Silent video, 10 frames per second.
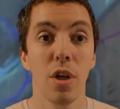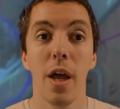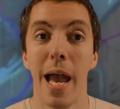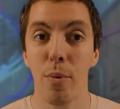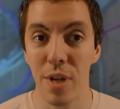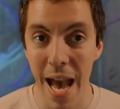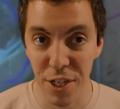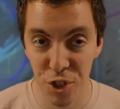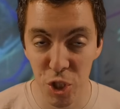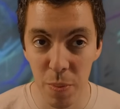at reaction
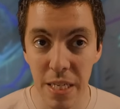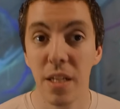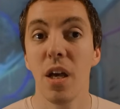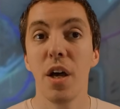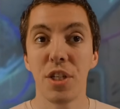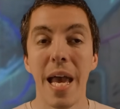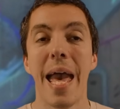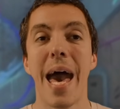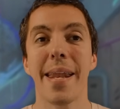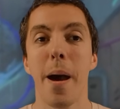speed to
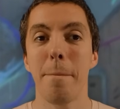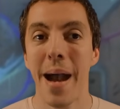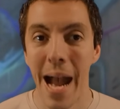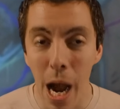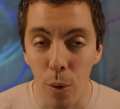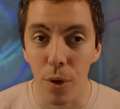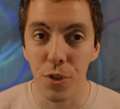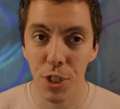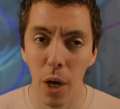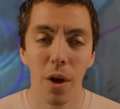add a power.
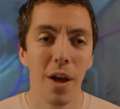So